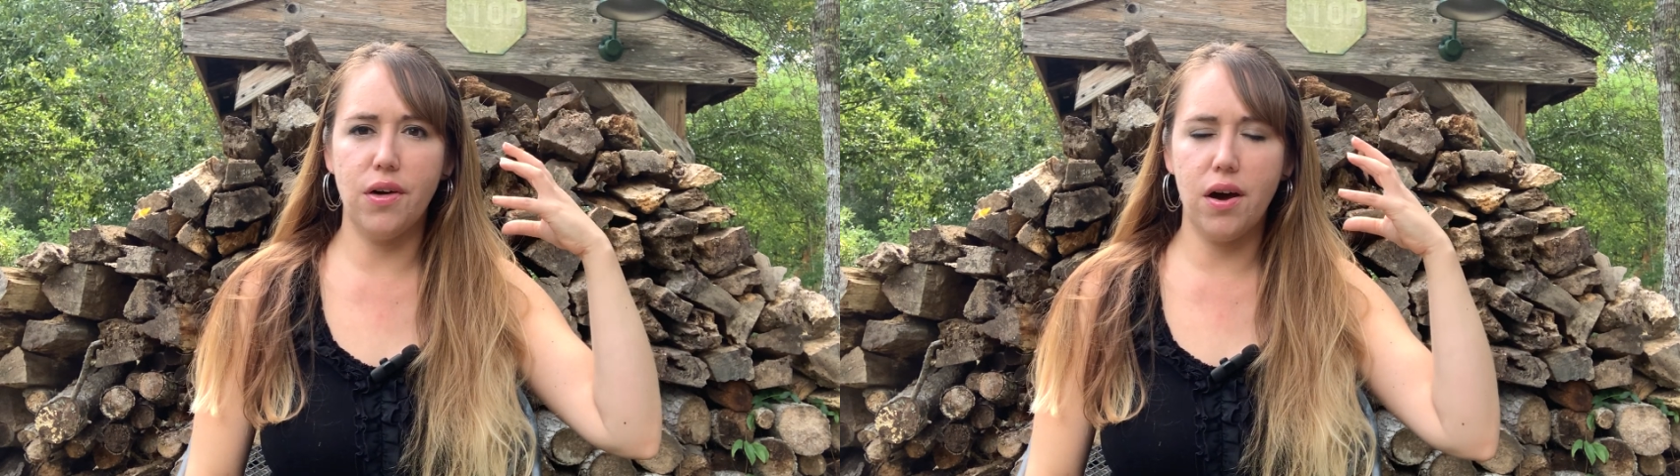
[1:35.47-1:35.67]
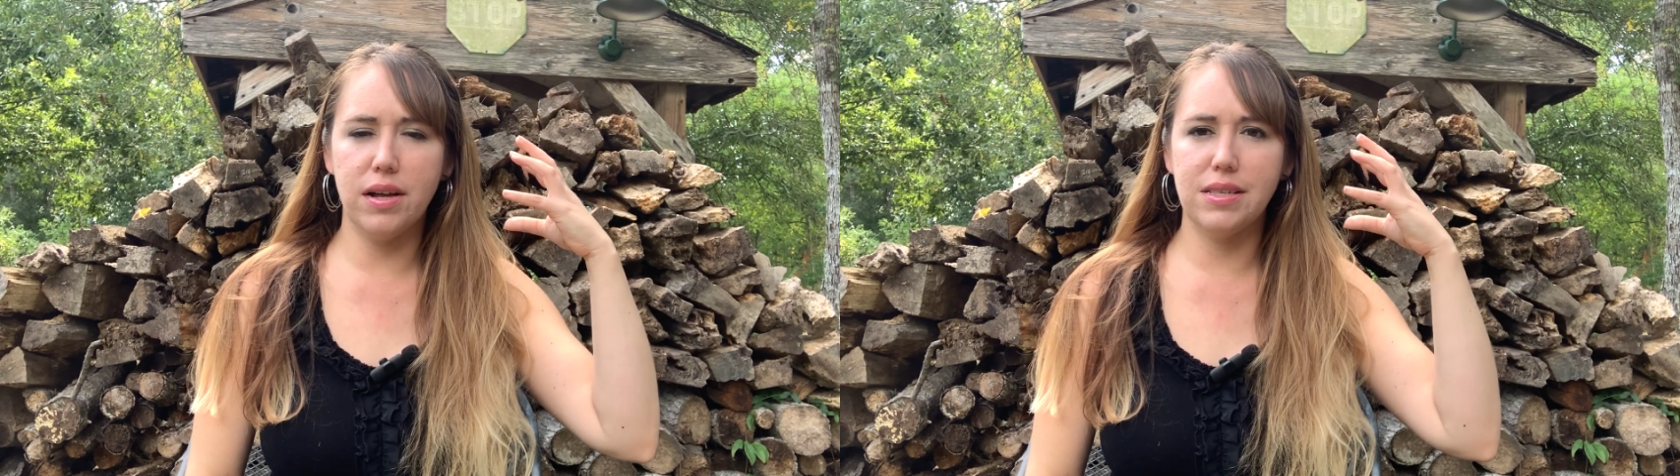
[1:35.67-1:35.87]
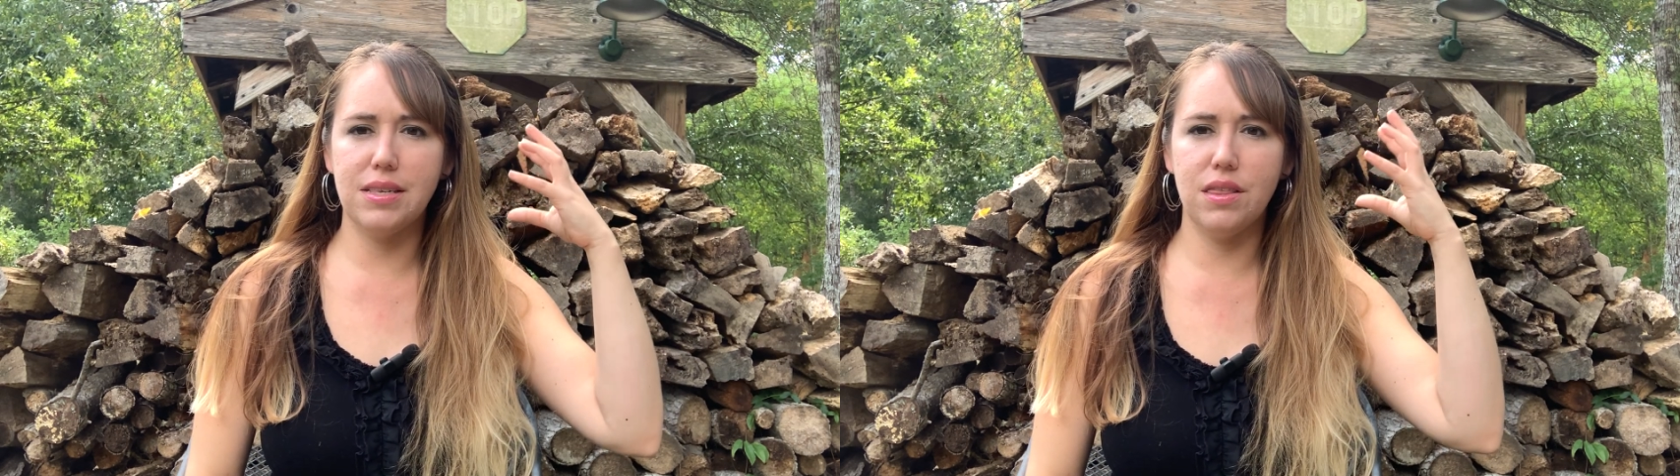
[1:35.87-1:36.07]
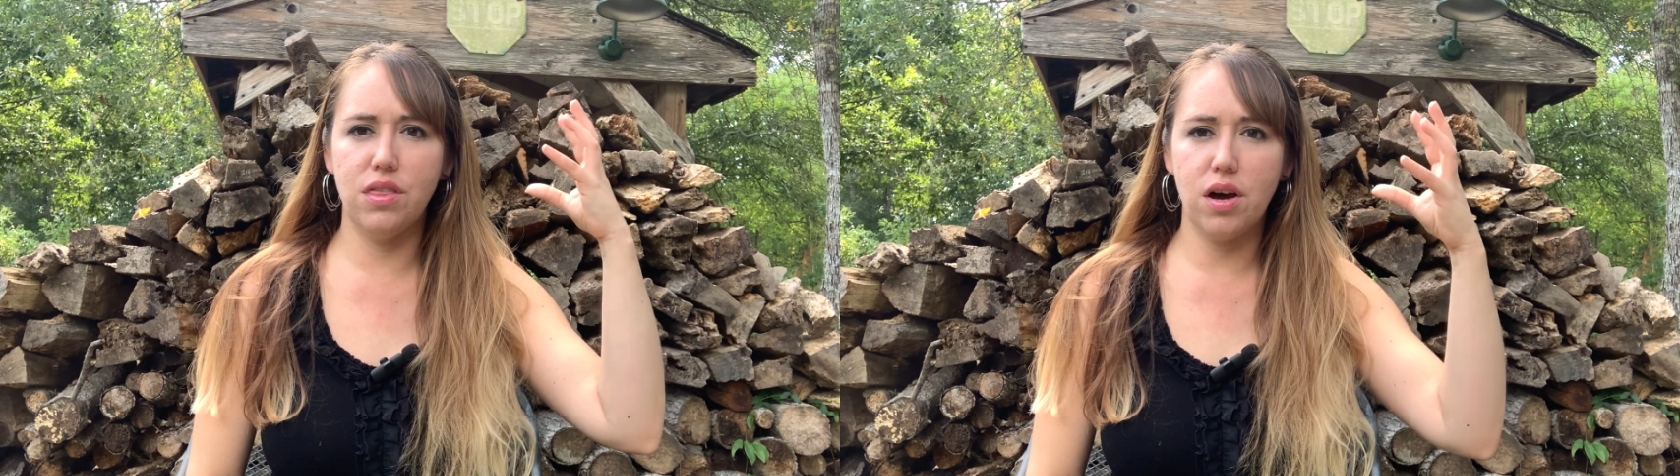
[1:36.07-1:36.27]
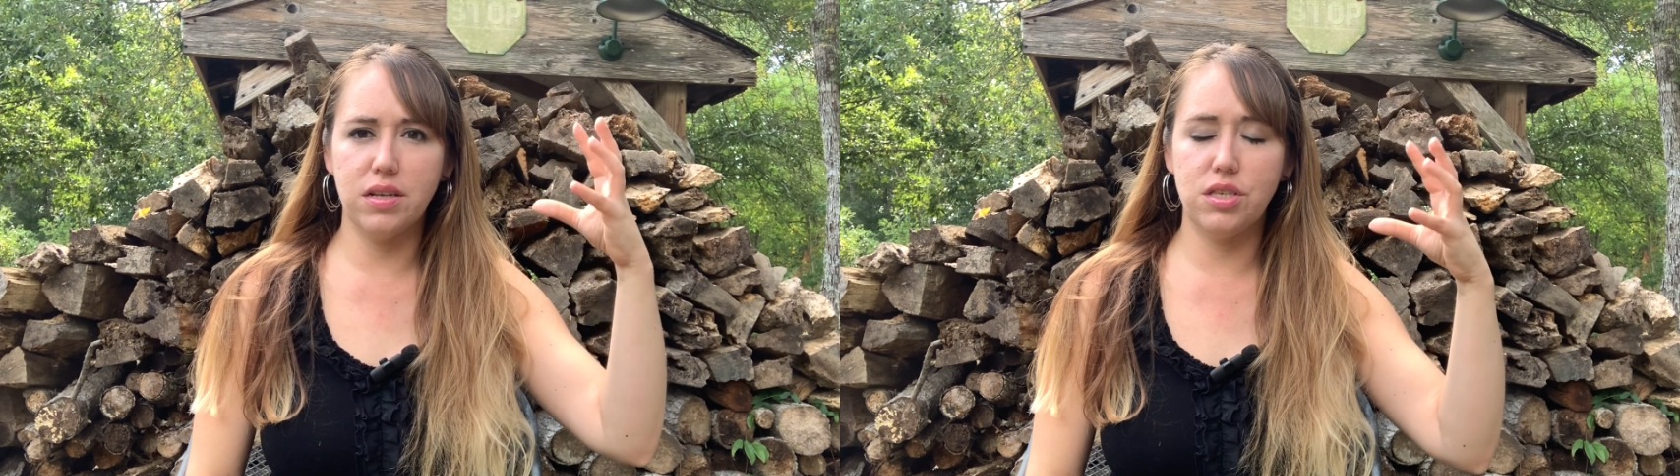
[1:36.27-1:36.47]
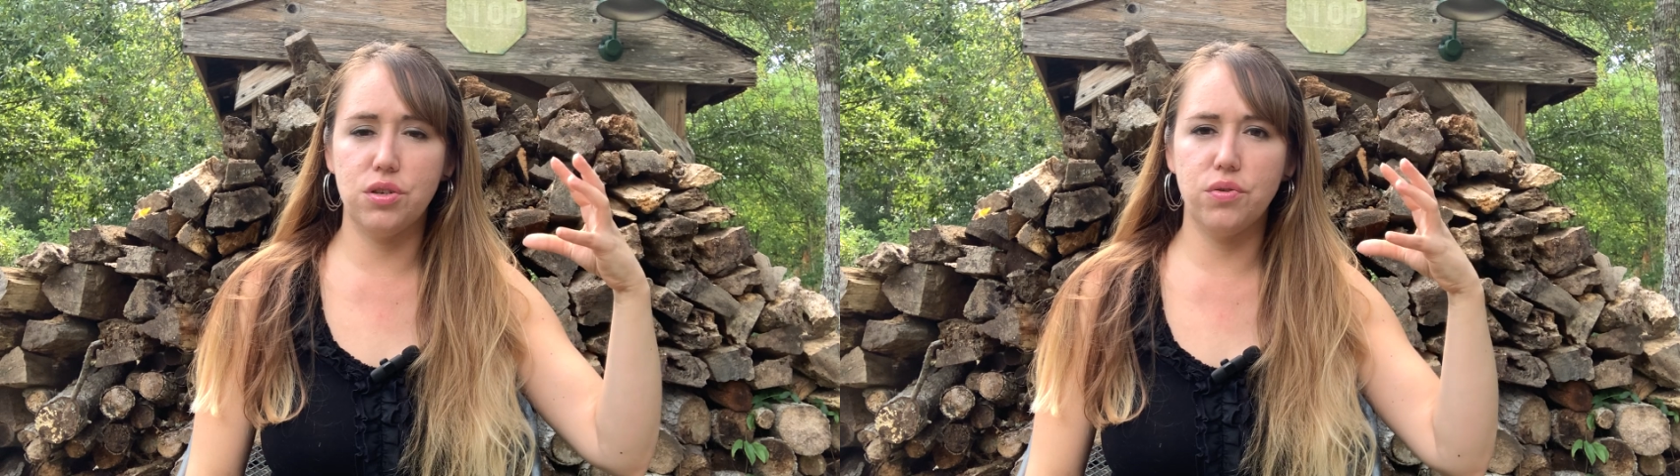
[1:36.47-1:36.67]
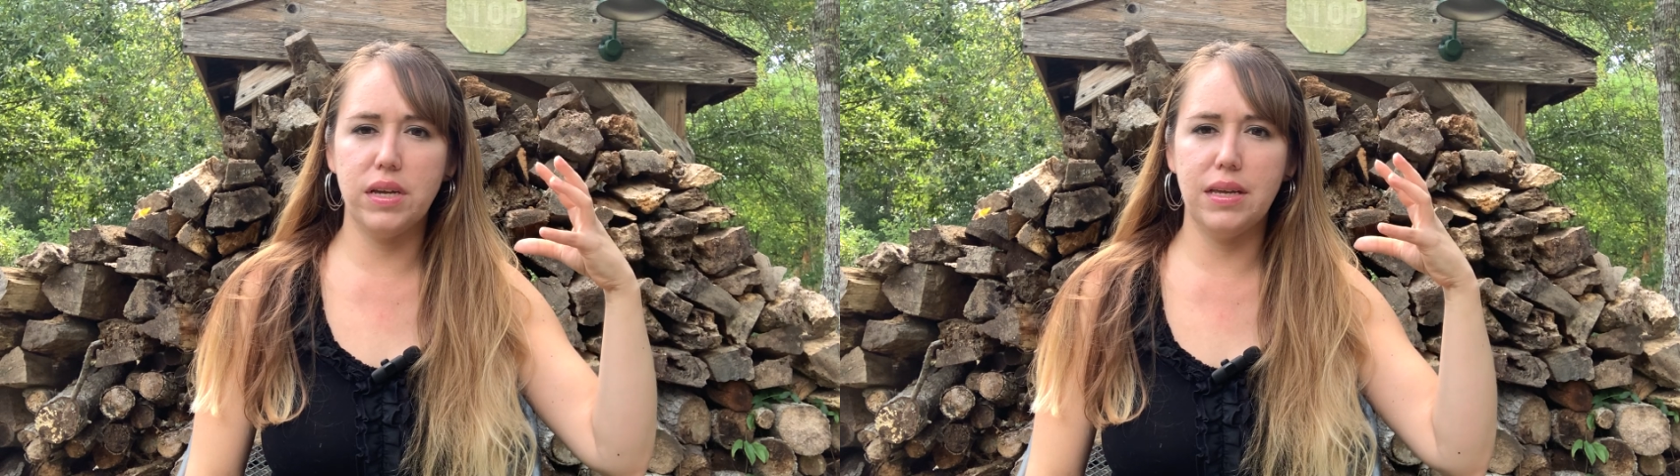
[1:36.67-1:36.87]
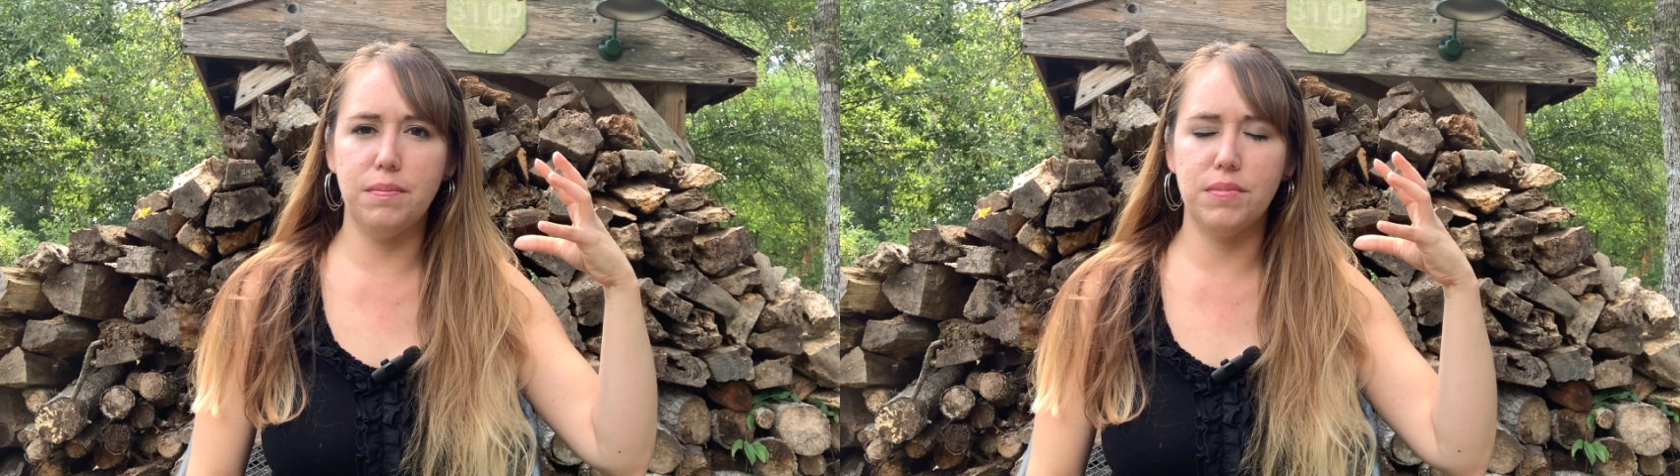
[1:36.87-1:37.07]
thoughts and thought
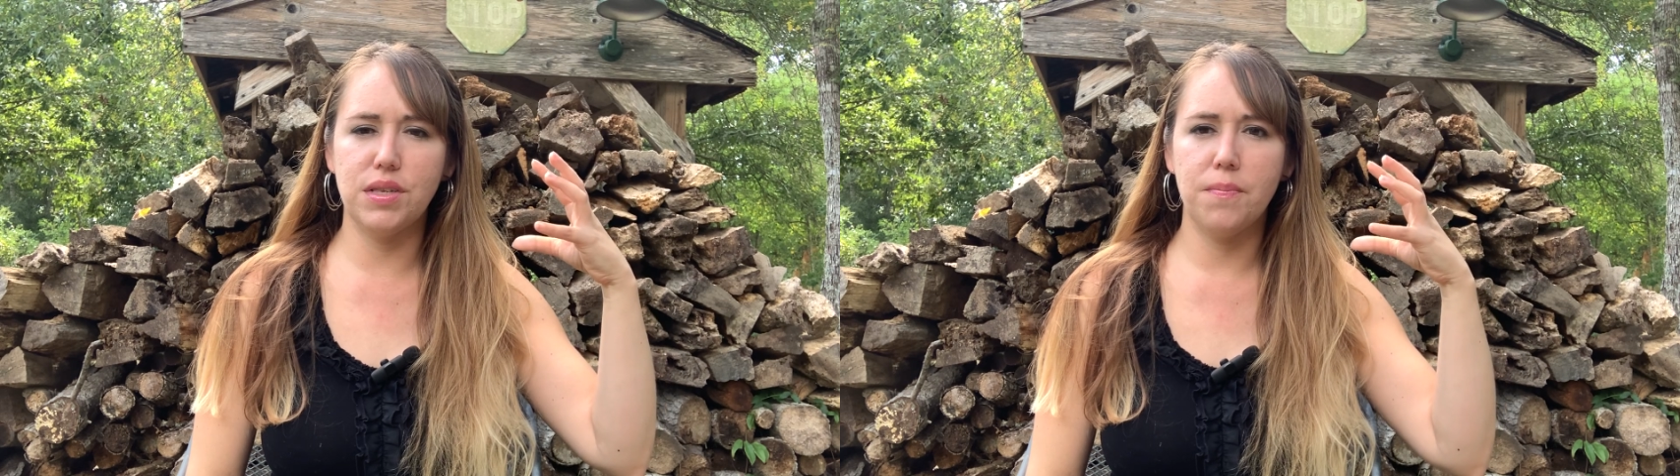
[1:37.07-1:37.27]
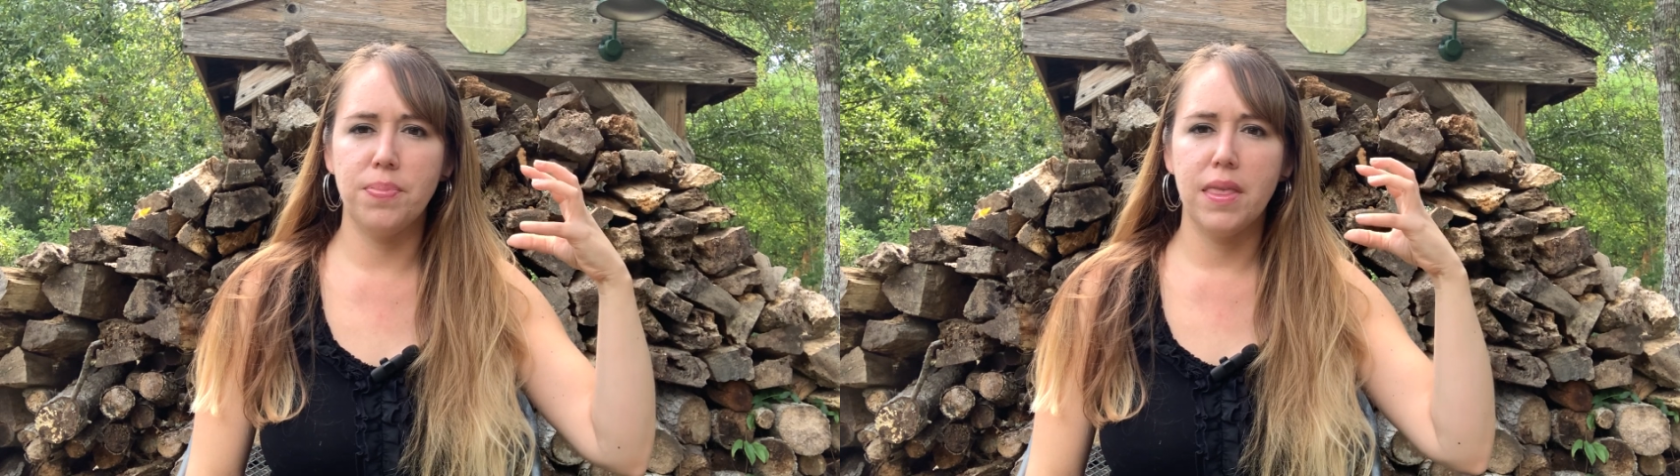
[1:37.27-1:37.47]
streams